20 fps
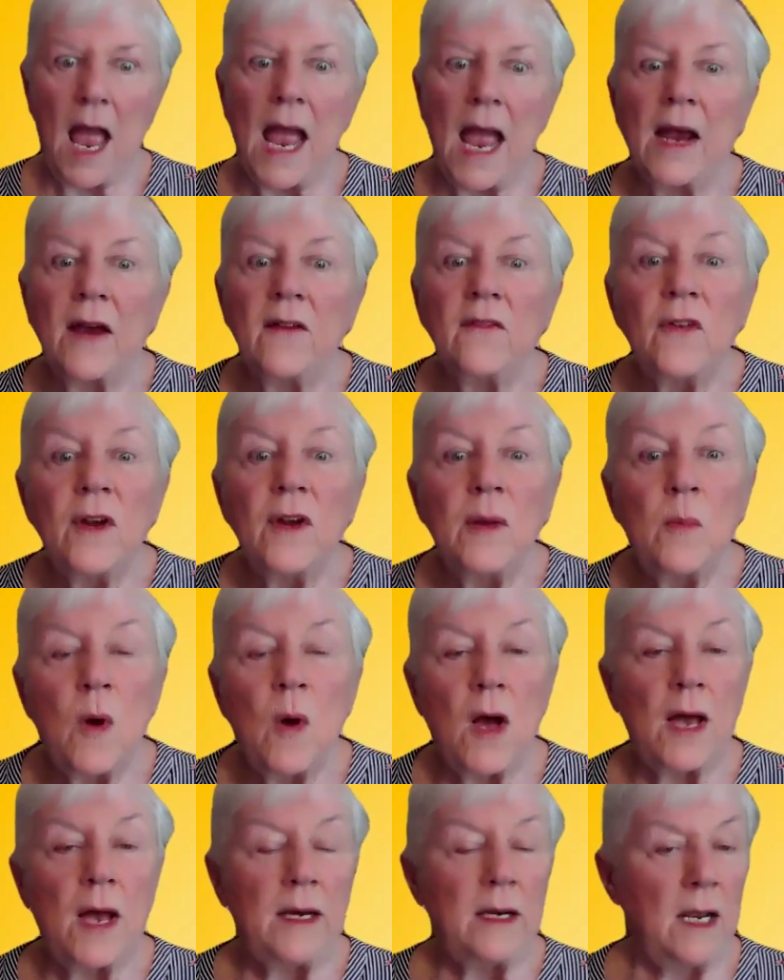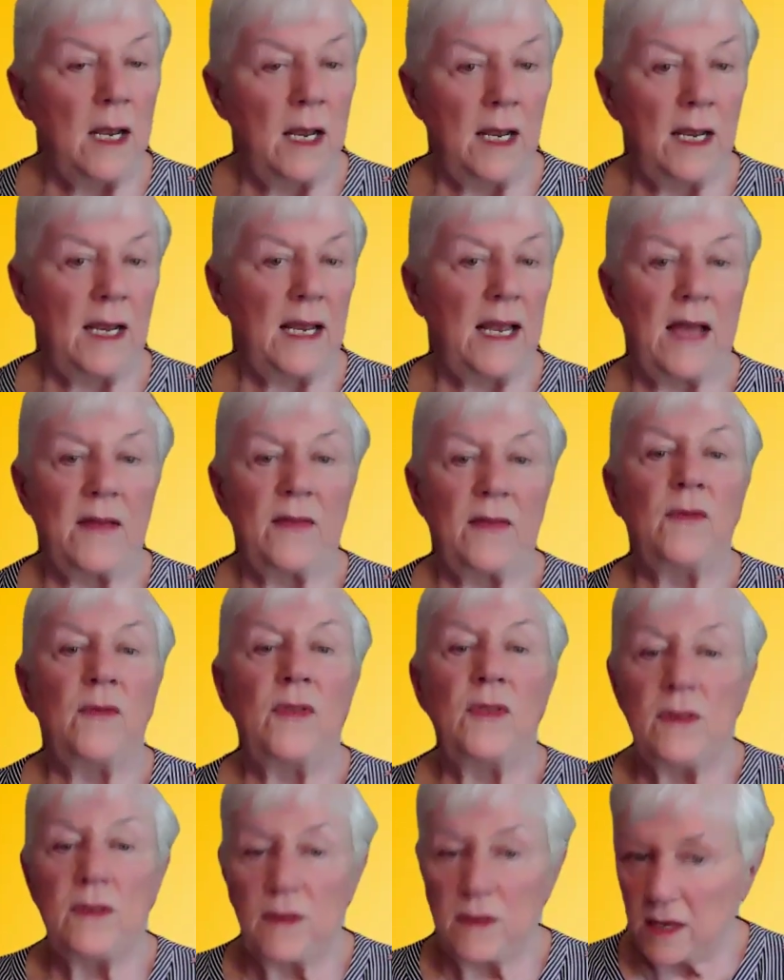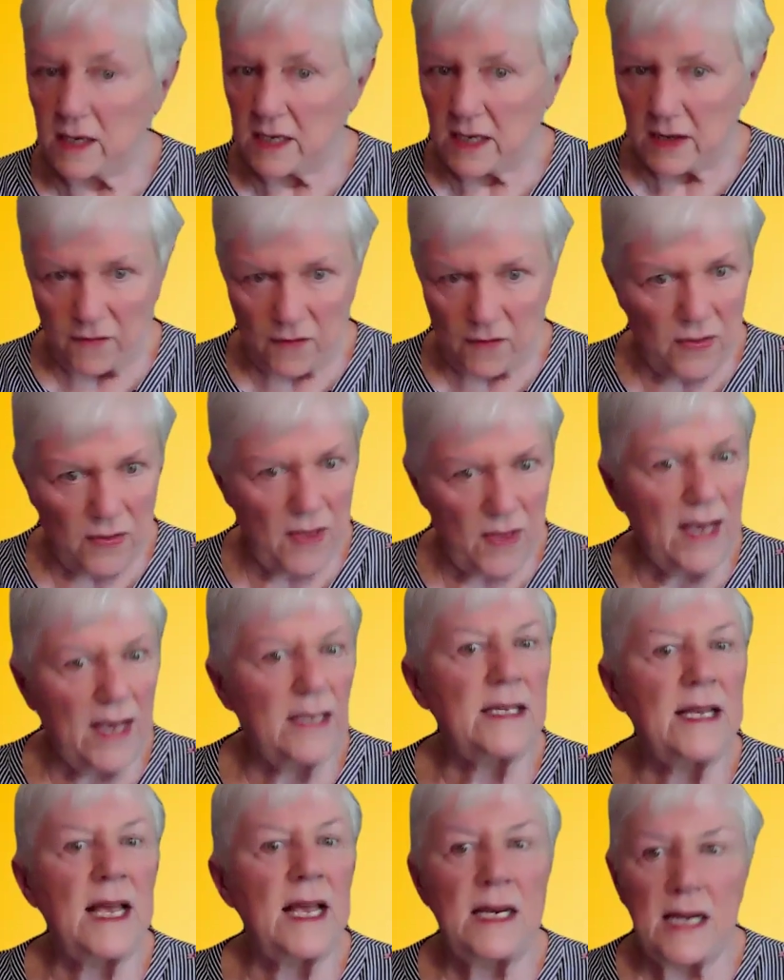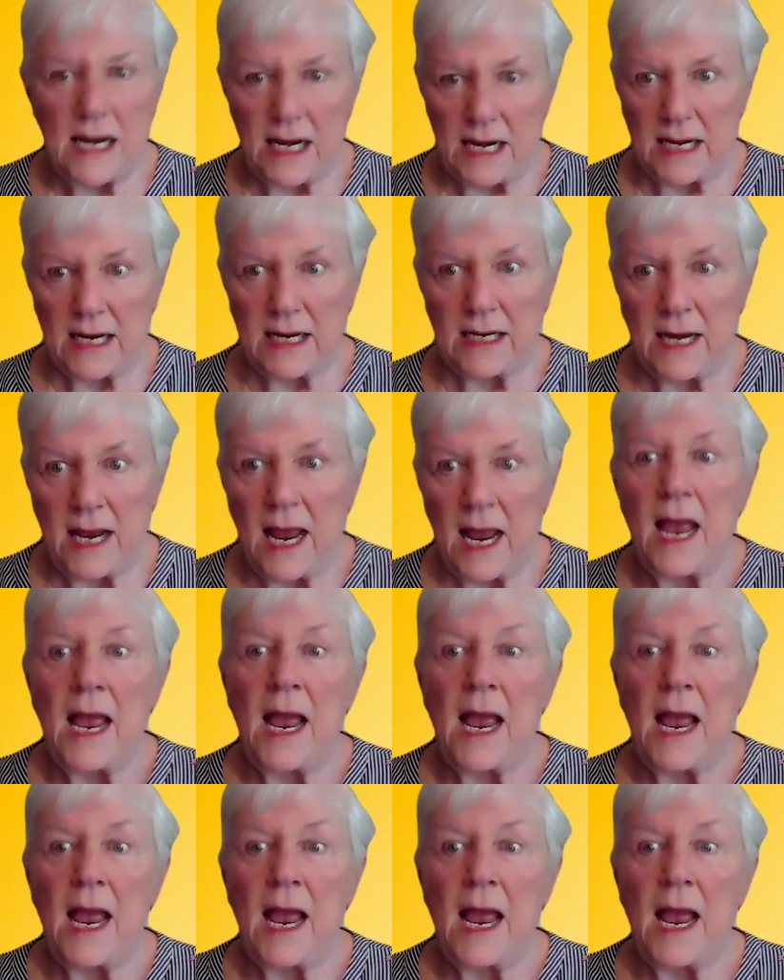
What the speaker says: everyone gathered the different things they needed.